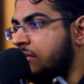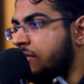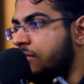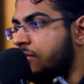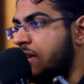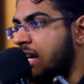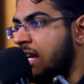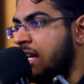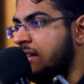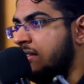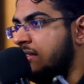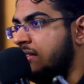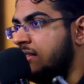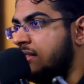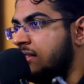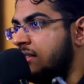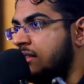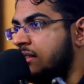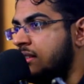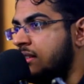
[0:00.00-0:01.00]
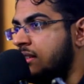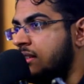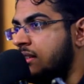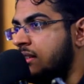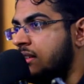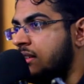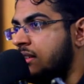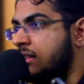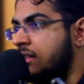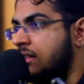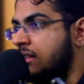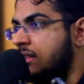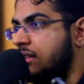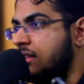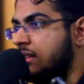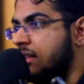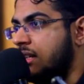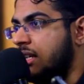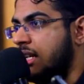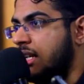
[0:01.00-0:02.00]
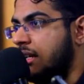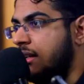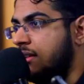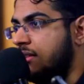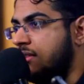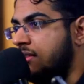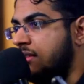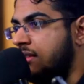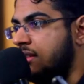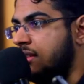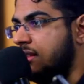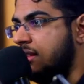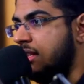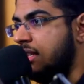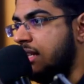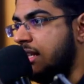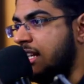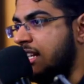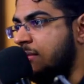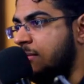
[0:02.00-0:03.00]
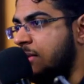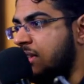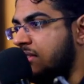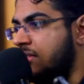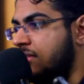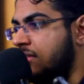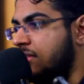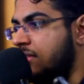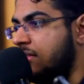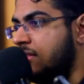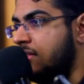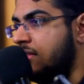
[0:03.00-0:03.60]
to fight against the enemies.